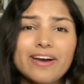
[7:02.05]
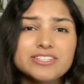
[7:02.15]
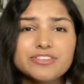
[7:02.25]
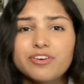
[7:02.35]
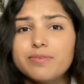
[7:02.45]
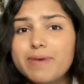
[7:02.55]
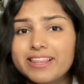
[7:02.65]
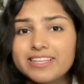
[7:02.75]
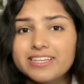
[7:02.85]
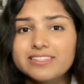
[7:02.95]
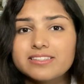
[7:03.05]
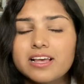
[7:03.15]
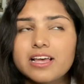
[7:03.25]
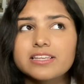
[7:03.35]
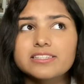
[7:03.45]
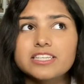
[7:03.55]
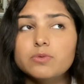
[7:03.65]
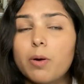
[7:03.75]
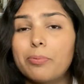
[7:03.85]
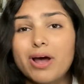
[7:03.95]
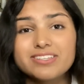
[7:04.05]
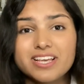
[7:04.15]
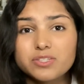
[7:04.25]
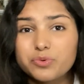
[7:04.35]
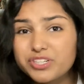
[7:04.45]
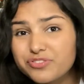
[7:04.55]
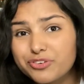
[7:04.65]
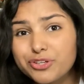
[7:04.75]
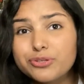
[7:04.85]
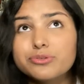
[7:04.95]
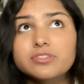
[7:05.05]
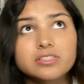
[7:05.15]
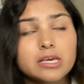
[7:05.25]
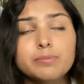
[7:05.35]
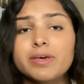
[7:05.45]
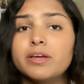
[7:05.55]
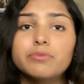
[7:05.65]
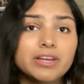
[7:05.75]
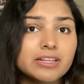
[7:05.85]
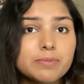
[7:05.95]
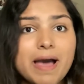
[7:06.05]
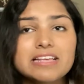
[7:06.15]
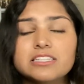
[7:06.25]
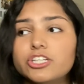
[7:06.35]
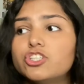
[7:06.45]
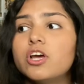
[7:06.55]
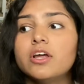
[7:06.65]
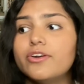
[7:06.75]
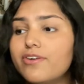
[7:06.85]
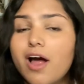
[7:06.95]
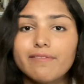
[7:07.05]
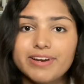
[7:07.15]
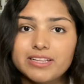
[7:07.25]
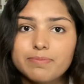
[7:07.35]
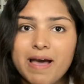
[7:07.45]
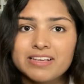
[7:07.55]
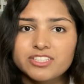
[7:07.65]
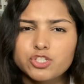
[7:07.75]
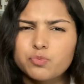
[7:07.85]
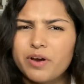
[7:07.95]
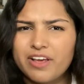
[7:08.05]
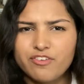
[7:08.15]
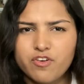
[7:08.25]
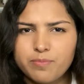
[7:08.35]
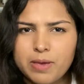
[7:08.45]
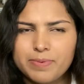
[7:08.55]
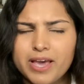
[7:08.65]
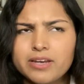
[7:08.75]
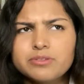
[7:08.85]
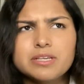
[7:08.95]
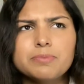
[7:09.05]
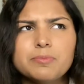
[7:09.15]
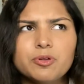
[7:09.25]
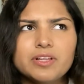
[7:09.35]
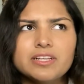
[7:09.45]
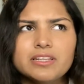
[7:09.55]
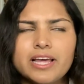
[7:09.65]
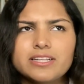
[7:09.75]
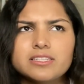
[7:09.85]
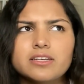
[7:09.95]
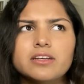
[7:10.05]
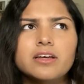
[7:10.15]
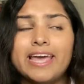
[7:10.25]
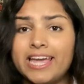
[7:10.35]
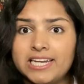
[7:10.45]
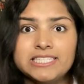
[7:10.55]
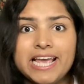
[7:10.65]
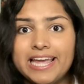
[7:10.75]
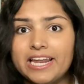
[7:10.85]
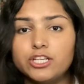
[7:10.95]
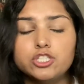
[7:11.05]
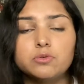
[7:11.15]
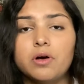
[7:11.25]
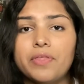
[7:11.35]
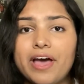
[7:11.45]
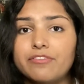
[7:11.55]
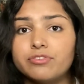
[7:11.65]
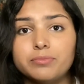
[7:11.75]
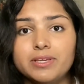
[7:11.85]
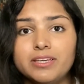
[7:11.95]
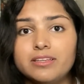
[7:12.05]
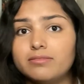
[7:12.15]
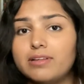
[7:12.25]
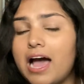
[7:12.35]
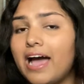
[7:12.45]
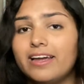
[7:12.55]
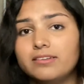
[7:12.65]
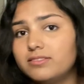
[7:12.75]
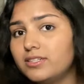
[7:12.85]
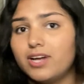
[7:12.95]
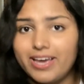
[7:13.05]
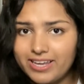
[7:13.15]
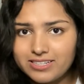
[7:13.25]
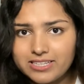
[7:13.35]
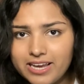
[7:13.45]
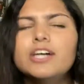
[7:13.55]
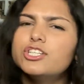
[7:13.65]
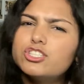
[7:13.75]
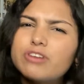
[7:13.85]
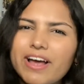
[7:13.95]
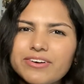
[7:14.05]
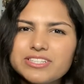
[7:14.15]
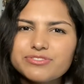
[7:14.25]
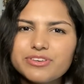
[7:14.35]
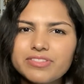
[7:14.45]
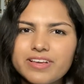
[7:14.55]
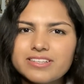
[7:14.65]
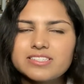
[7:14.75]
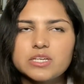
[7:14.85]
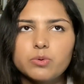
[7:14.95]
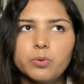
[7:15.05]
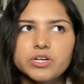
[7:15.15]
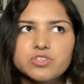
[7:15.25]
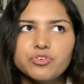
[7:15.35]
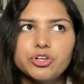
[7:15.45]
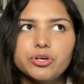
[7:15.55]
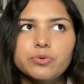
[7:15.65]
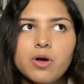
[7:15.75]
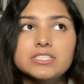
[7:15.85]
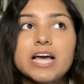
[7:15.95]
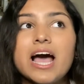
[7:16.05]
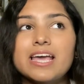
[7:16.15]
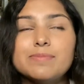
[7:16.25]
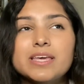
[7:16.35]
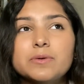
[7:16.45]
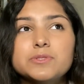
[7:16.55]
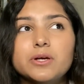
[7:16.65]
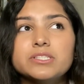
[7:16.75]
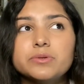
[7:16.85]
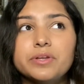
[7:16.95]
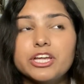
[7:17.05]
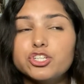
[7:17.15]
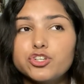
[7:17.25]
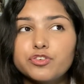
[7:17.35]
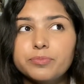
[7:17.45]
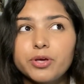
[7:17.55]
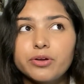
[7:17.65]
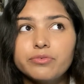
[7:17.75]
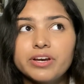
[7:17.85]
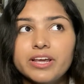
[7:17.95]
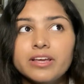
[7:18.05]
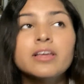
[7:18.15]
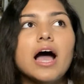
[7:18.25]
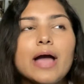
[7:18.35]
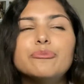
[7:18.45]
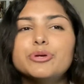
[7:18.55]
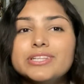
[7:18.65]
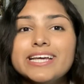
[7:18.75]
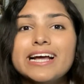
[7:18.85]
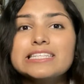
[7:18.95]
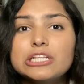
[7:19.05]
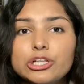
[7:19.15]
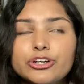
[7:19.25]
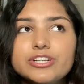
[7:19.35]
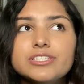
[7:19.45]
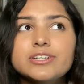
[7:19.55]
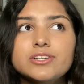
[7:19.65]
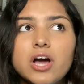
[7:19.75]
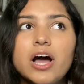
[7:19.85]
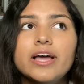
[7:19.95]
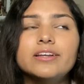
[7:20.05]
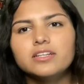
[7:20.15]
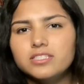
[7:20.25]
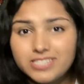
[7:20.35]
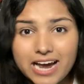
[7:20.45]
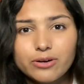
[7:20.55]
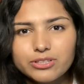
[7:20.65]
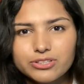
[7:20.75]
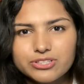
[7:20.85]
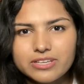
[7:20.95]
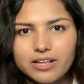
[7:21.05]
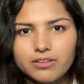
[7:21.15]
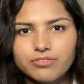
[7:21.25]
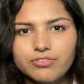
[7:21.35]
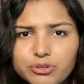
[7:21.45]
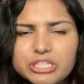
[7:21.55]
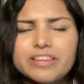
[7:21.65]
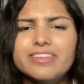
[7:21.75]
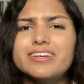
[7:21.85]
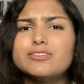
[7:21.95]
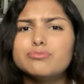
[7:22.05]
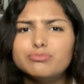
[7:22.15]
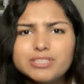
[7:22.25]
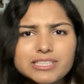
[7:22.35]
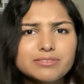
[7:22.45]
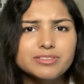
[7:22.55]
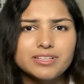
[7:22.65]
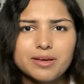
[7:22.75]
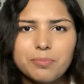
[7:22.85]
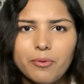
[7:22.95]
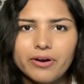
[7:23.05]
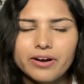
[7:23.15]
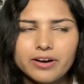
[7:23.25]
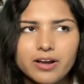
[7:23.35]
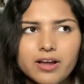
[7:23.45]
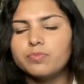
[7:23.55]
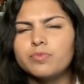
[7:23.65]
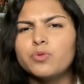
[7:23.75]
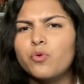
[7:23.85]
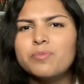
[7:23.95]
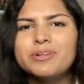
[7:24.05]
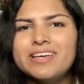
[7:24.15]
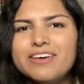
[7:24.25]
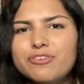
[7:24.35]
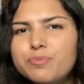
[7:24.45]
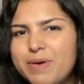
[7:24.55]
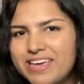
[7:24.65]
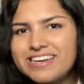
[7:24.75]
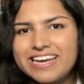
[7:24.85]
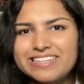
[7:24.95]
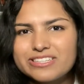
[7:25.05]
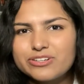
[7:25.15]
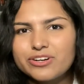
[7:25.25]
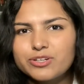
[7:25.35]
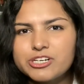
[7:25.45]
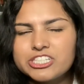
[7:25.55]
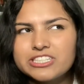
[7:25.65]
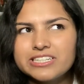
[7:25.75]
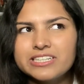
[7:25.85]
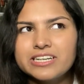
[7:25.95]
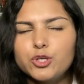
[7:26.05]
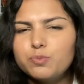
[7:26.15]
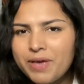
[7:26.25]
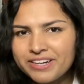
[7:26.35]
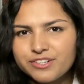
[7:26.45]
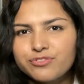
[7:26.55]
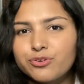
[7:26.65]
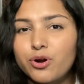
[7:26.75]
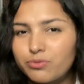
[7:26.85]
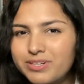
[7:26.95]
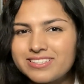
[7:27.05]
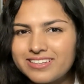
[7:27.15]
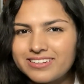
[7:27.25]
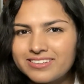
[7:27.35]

out different methods, see what process works for you, skimming, reading the passage, not reading the passage, whatever it may be. I know some people like to annotate and do all that. For me, I did not annotate. Just try out different things, see what works for you. Timing was also an issue for me on reading. I really had to learn to not doubt yourself, which I think is really, really important. Normally, if you pick an answer on a question, you picked it for a reason.